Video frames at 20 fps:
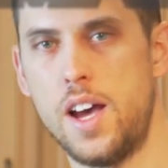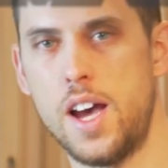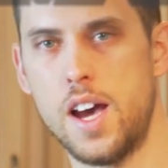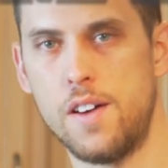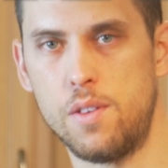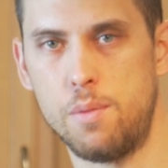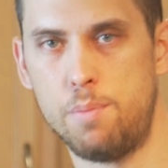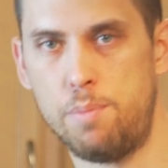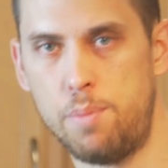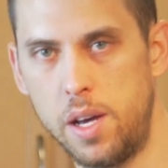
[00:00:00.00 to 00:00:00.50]
I
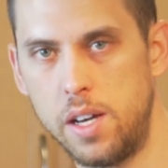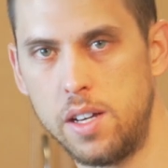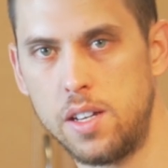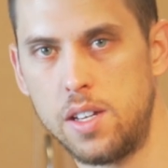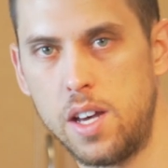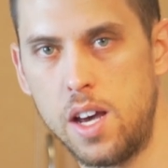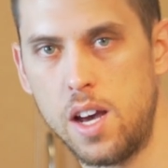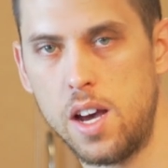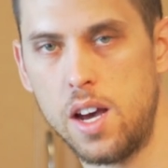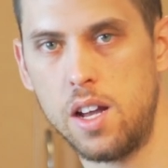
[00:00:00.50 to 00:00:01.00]
have a big
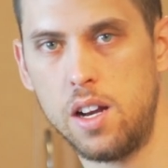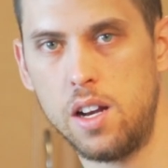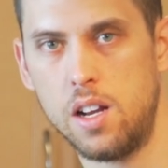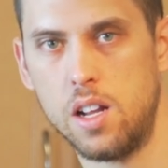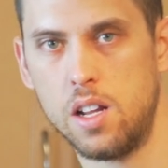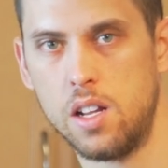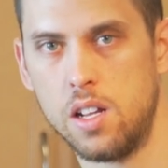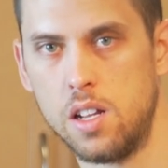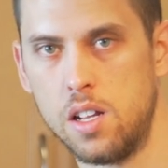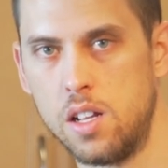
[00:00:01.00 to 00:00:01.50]
can
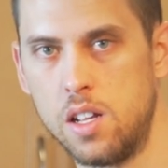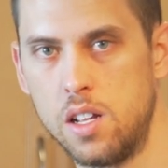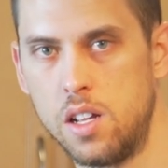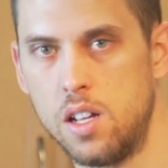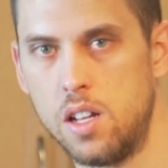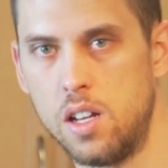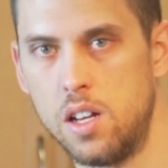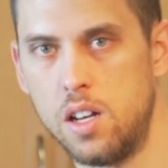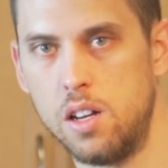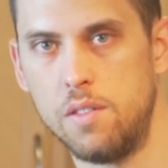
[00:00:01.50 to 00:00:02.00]

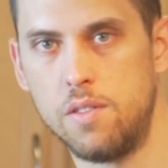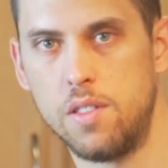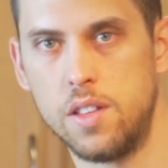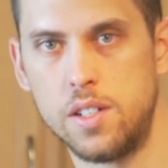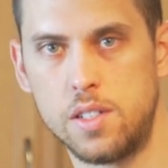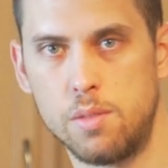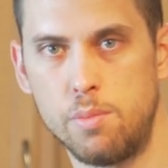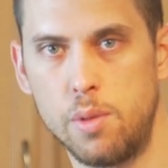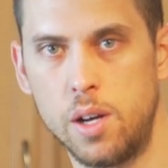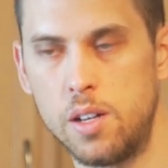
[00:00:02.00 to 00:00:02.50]
of the
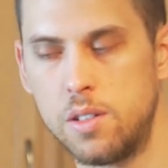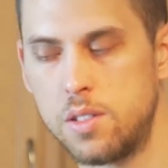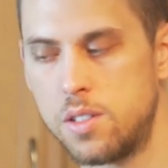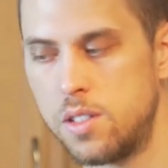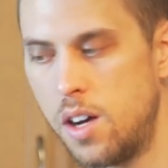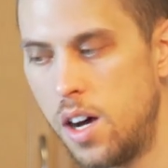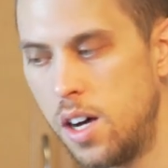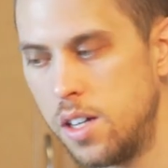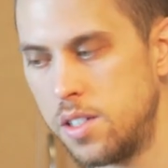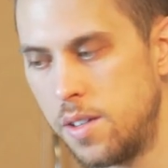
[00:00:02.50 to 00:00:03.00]
tomato
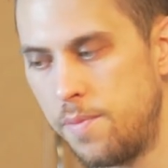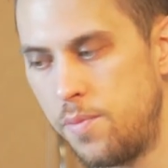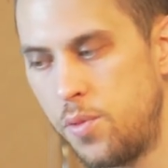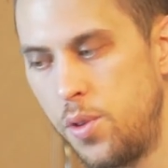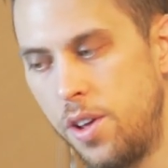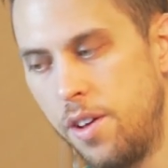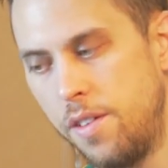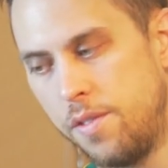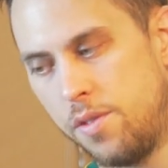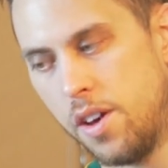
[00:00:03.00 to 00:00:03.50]
sauce.
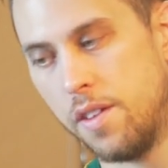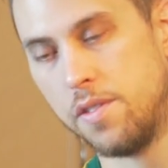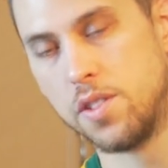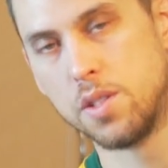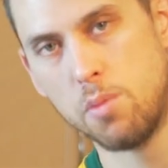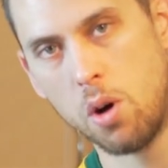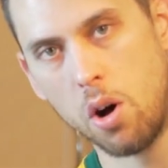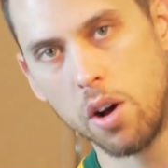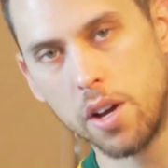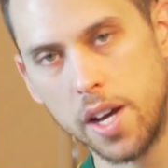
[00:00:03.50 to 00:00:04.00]
If you have
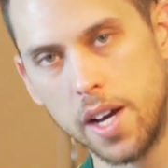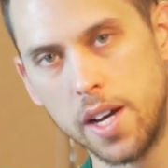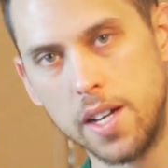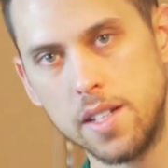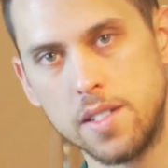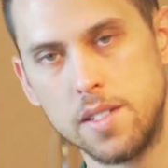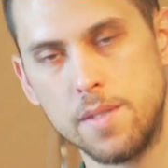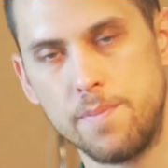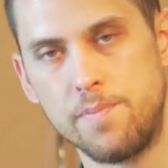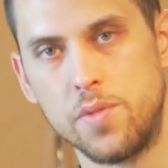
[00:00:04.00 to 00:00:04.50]
small
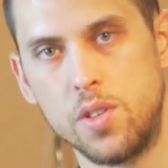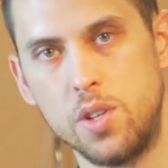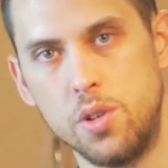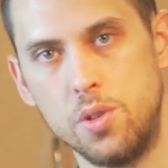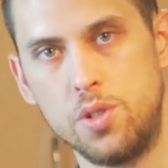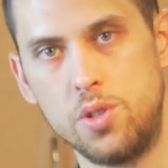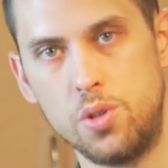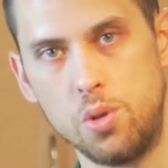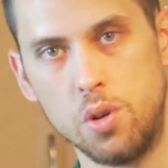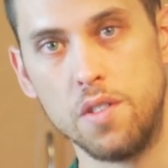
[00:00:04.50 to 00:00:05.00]
cans,
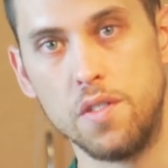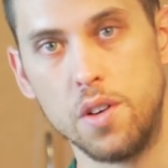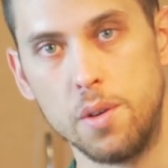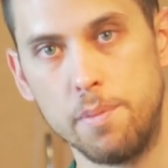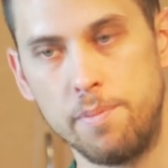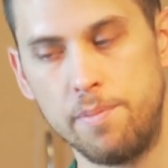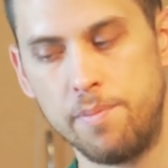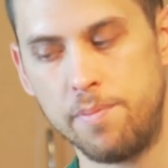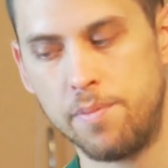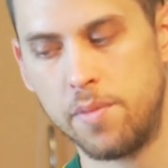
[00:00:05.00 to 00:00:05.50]
use 2 of them.